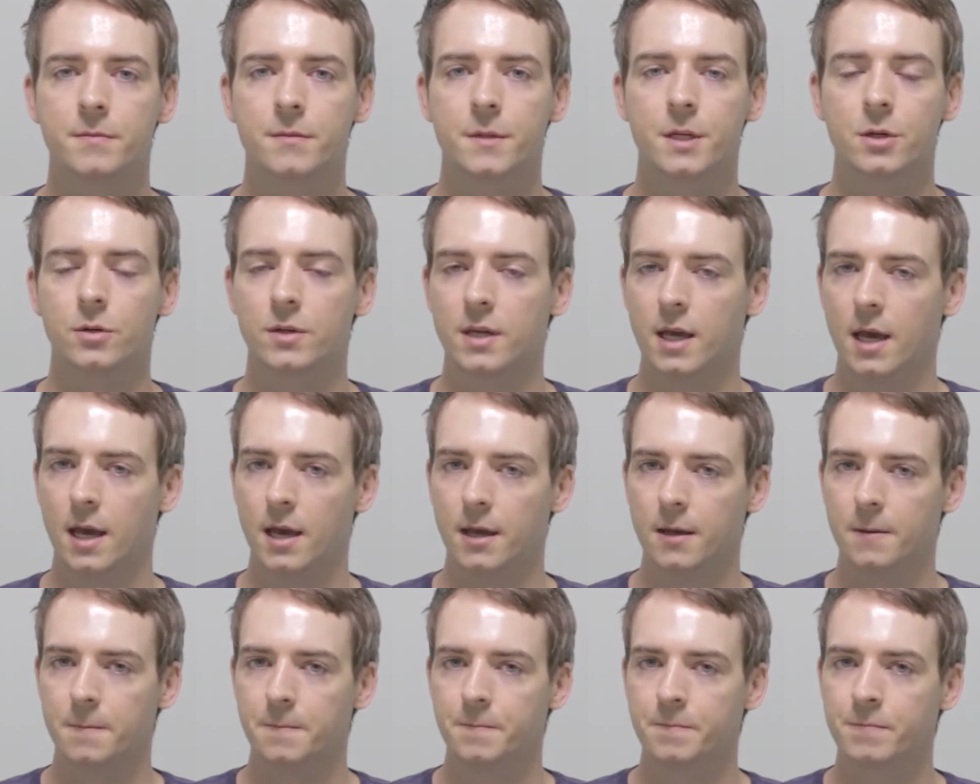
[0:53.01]

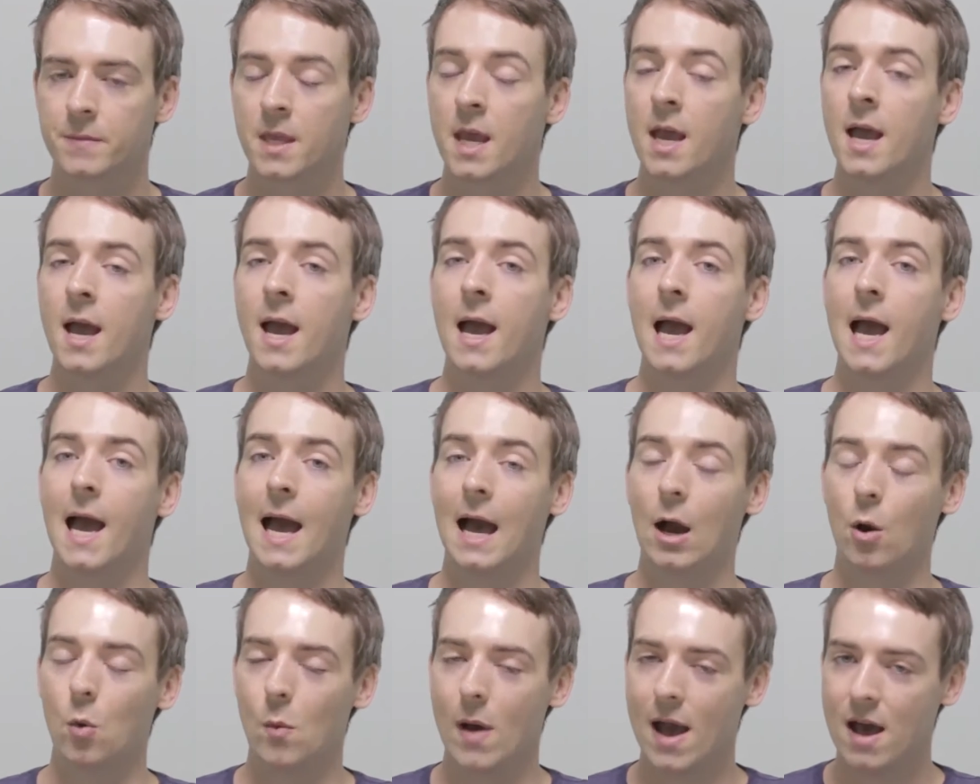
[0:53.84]
Okay.
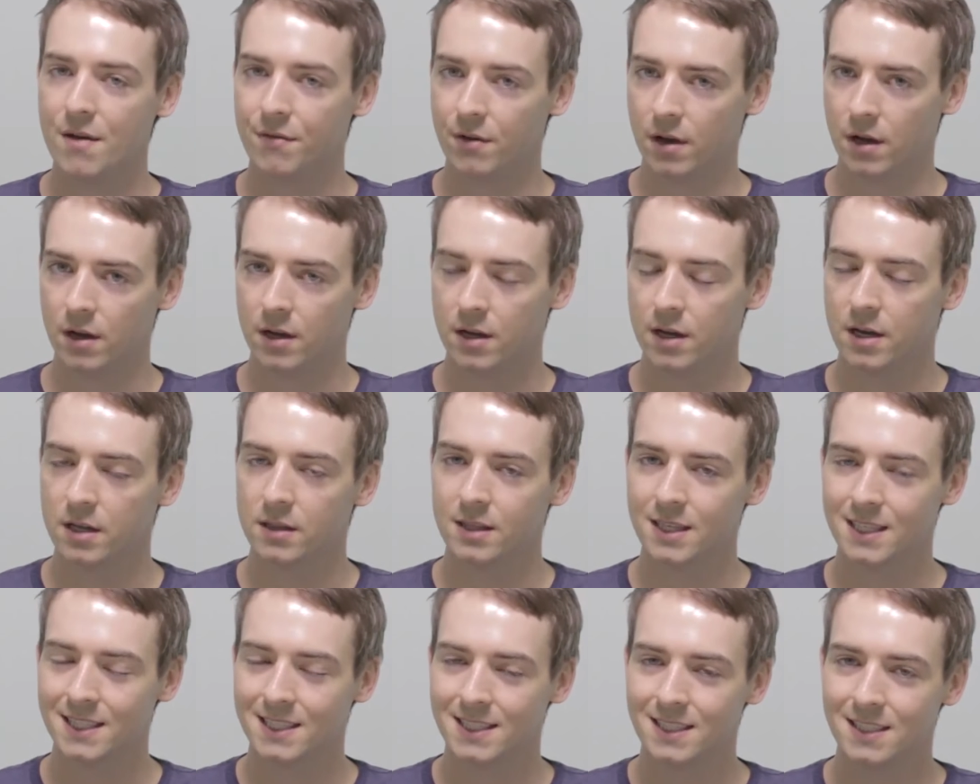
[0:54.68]
However,
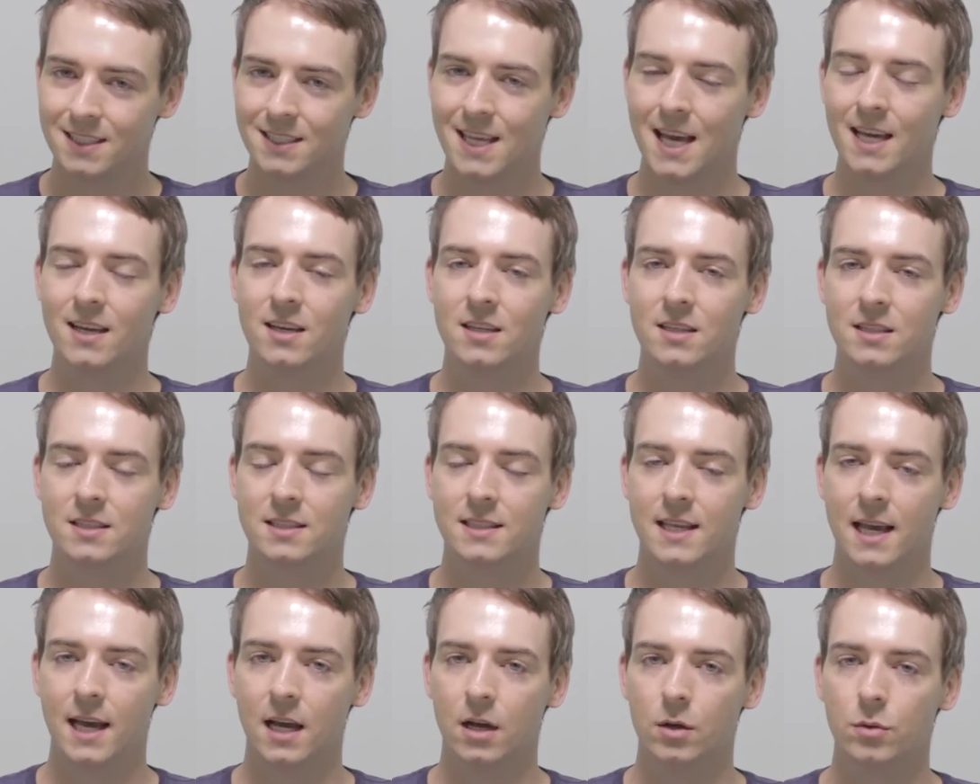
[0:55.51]
the second
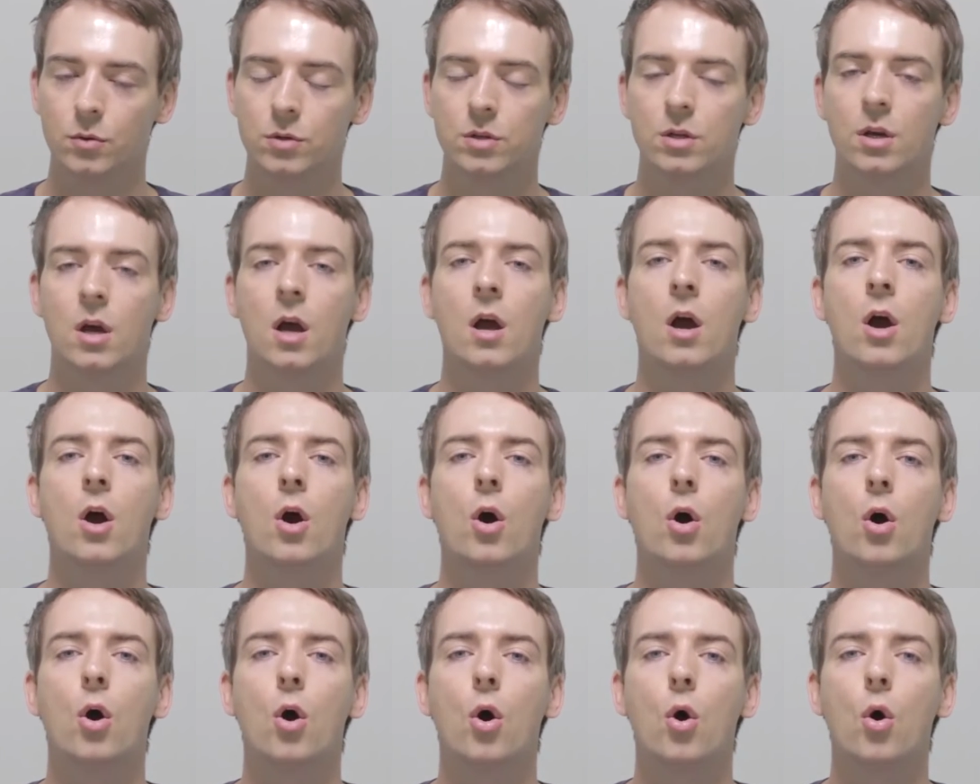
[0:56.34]
sound,
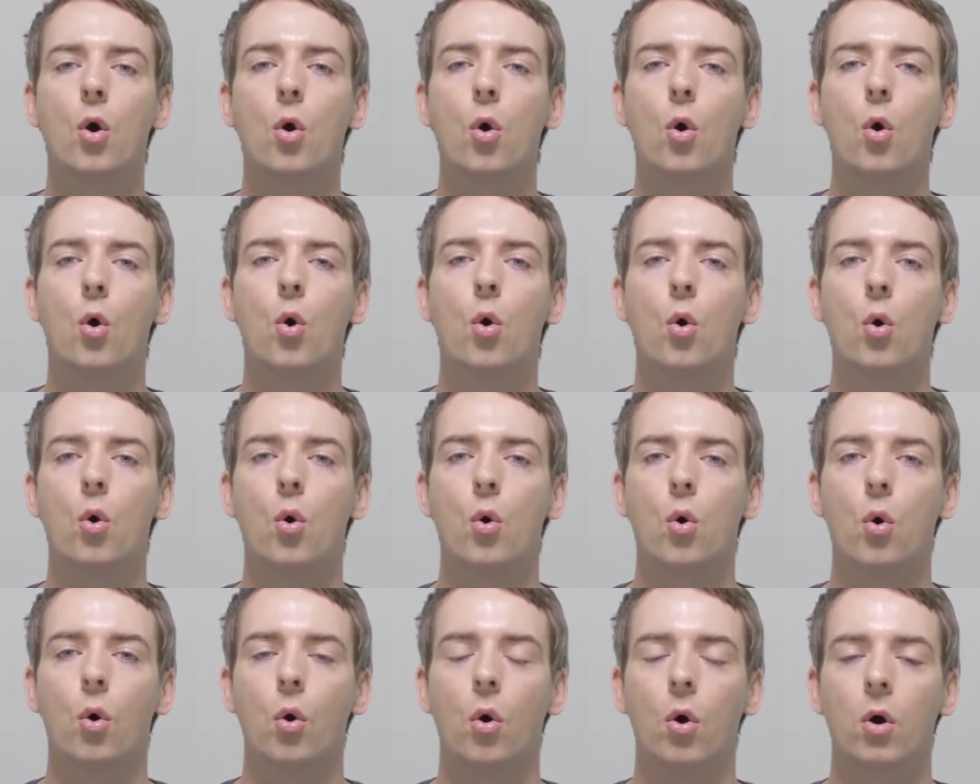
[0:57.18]

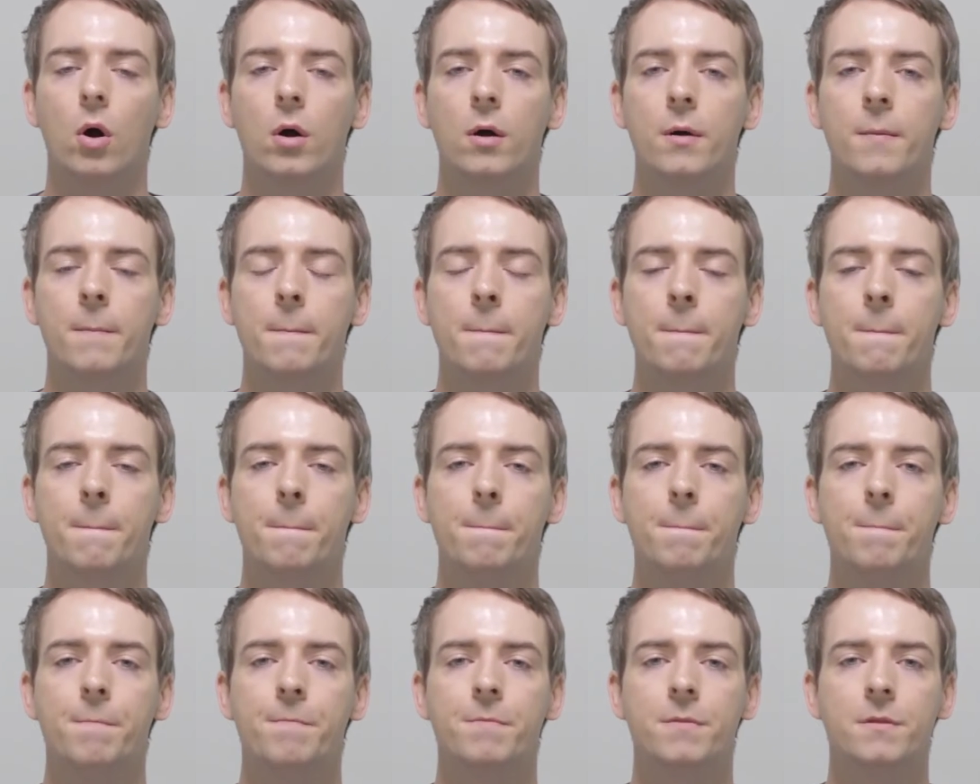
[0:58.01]
or.
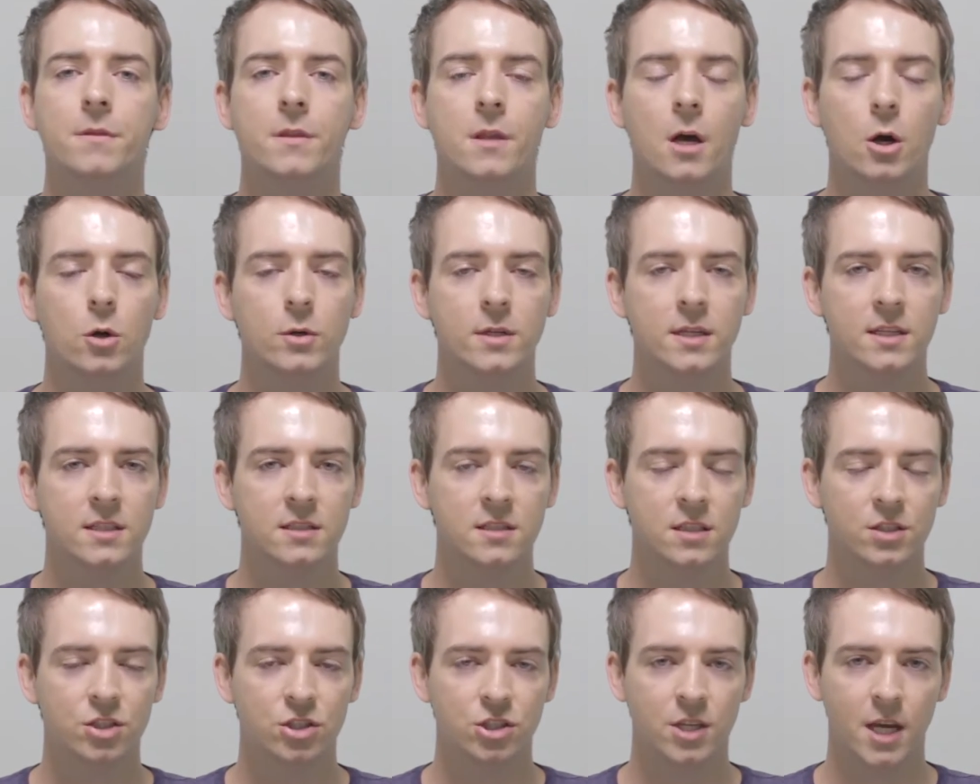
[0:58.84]
Notice
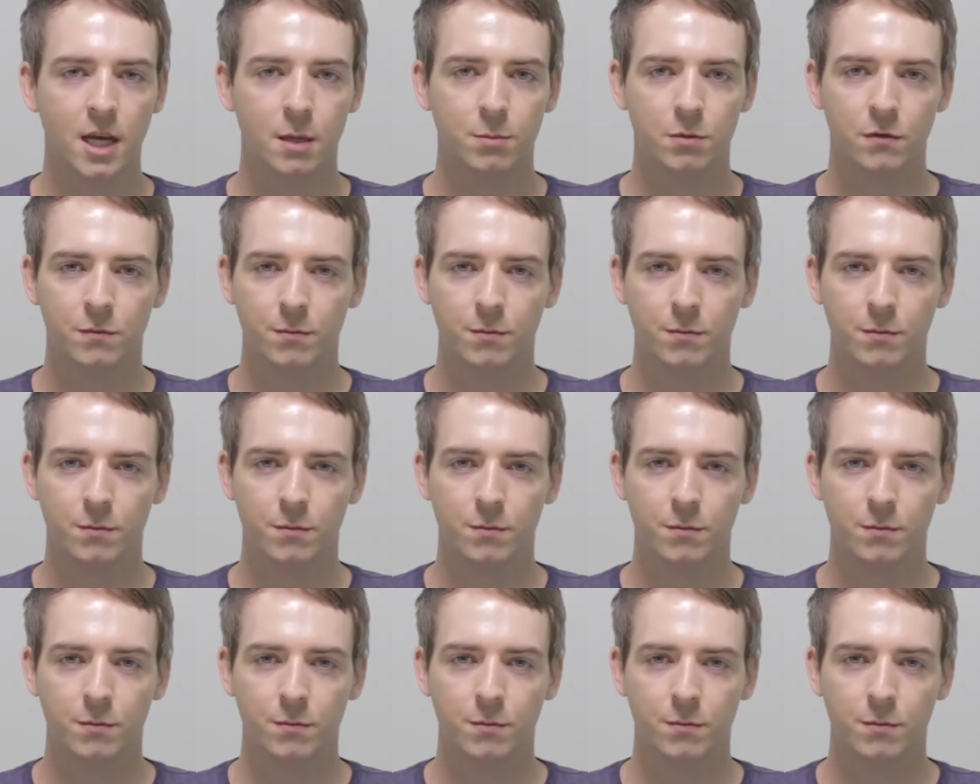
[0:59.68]
the shape